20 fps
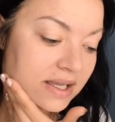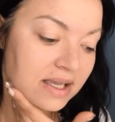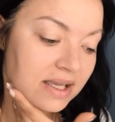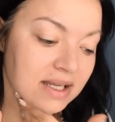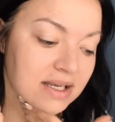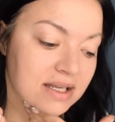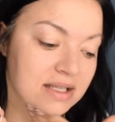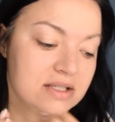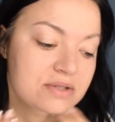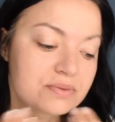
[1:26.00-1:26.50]
And
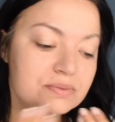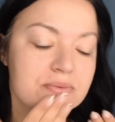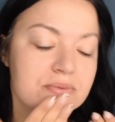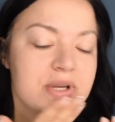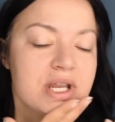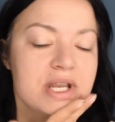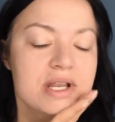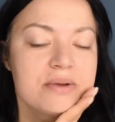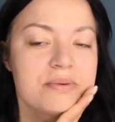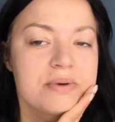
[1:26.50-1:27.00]
it's
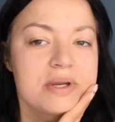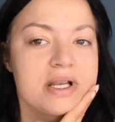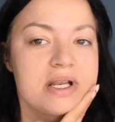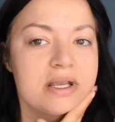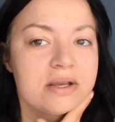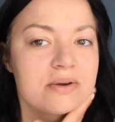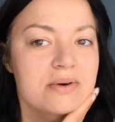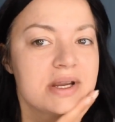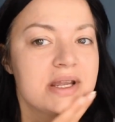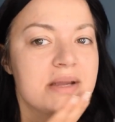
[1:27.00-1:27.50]
really
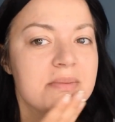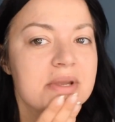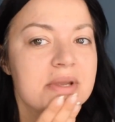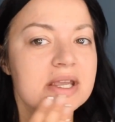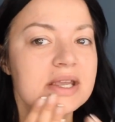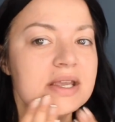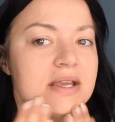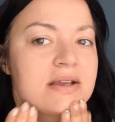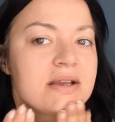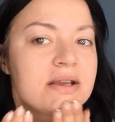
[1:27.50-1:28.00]

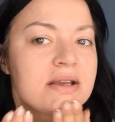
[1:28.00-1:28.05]
creamy.